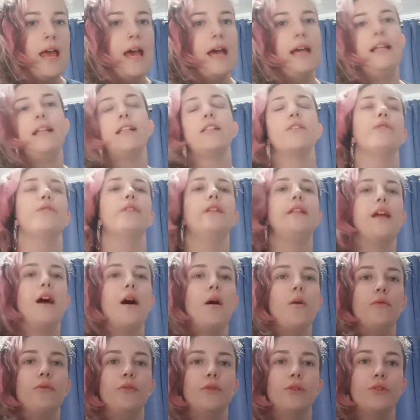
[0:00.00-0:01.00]
And it's really
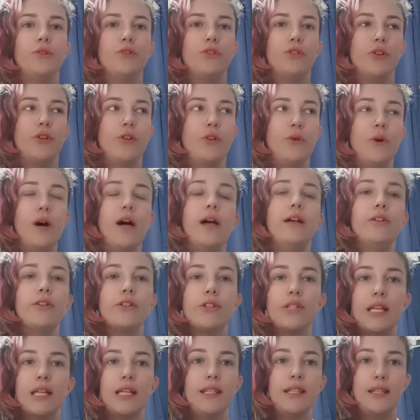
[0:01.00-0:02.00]
helpful to
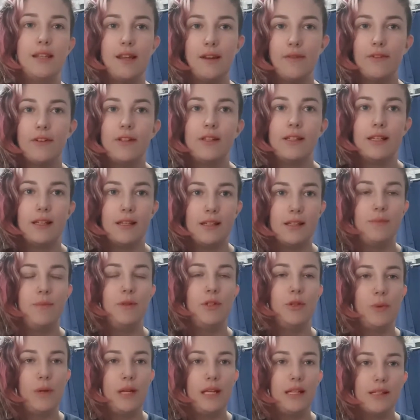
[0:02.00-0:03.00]
understand the differences
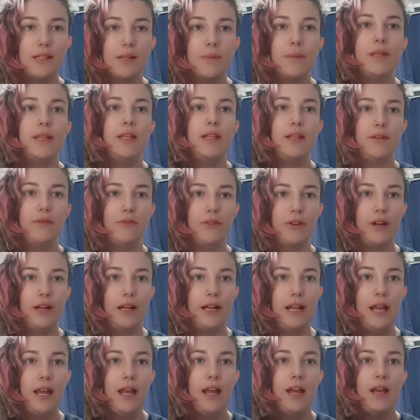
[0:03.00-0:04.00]
between some of the
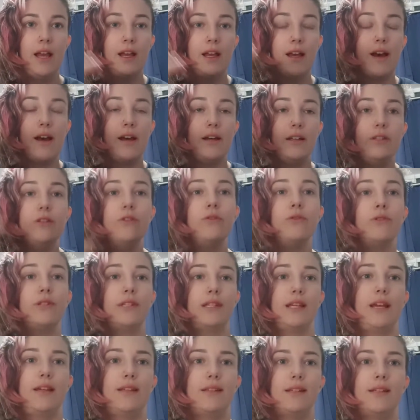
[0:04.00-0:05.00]
different uh, use
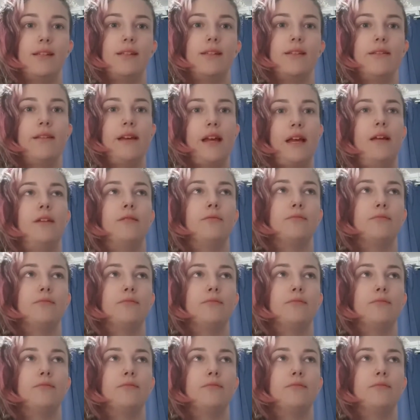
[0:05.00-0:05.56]
cases, like